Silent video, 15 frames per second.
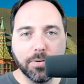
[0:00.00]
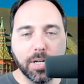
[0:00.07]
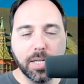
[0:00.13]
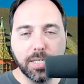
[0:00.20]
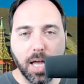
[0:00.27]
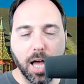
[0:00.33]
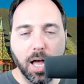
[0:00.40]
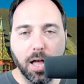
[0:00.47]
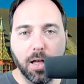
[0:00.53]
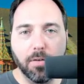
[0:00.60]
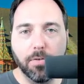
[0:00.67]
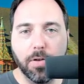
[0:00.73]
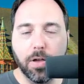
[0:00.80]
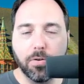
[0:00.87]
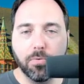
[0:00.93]
a
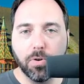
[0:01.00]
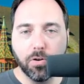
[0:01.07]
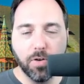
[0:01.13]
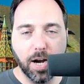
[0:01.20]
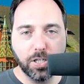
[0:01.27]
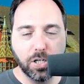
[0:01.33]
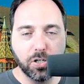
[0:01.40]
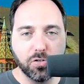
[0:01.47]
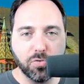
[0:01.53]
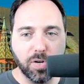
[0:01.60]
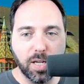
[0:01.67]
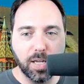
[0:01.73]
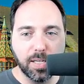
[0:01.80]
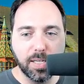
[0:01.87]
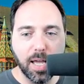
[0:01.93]
series of
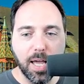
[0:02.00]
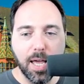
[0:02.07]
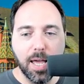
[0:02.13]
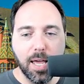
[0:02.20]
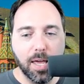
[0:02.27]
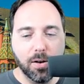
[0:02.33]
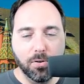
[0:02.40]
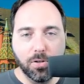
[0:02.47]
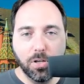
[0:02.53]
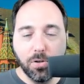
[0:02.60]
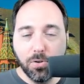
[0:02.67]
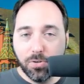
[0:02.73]
regression trees.